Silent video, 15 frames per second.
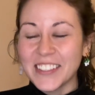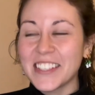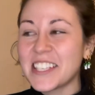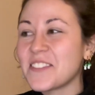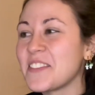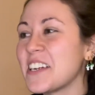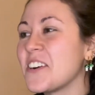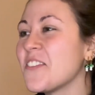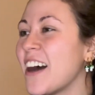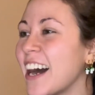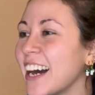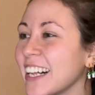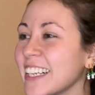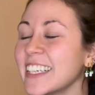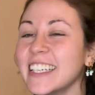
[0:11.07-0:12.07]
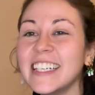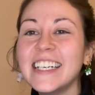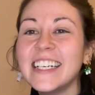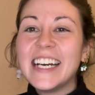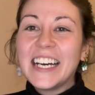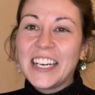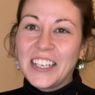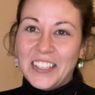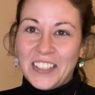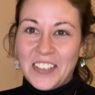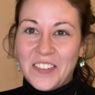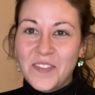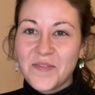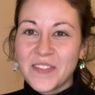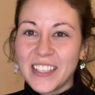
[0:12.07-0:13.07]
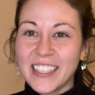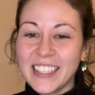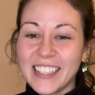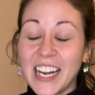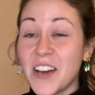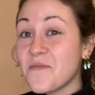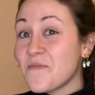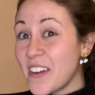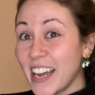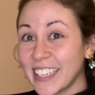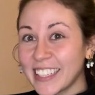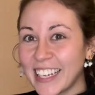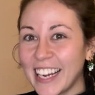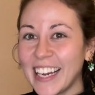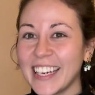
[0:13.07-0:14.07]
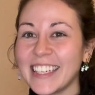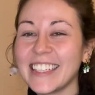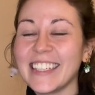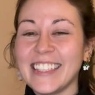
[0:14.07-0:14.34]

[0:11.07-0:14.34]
It's been a while, but I'm back again,